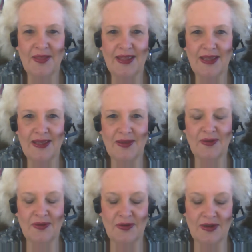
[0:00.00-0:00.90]
Thank you,
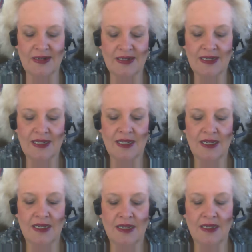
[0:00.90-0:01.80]
Lord.
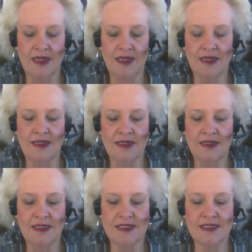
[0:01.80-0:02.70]

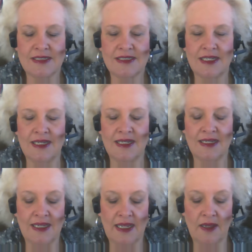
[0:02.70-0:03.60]
This
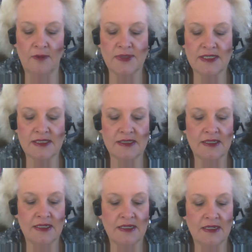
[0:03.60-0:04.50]
helps
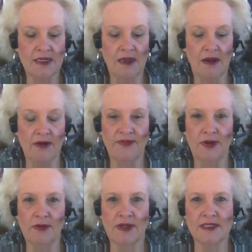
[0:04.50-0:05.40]
our
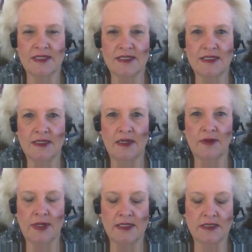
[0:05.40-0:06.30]
focus.
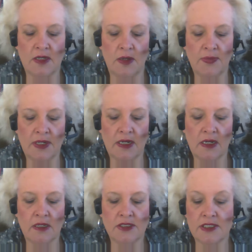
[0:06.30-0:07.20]
Okay, so I'm gonna
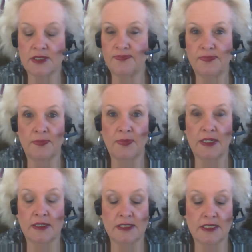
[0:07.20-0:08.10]
just
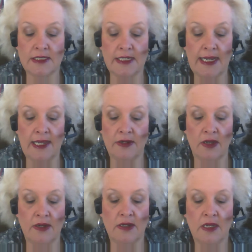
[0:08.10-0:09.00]
land
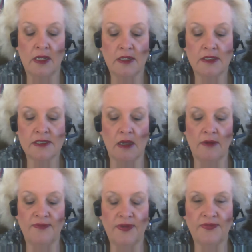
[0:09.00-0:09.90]
on
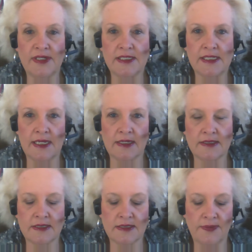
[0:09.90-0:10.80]
Psalm
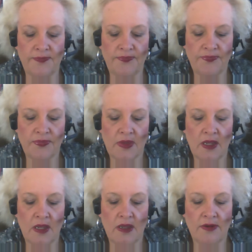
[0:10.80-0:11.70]
56
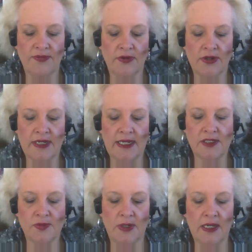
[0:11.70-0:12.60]
for day
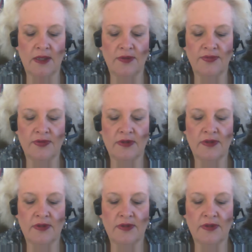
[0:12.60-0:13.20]
12,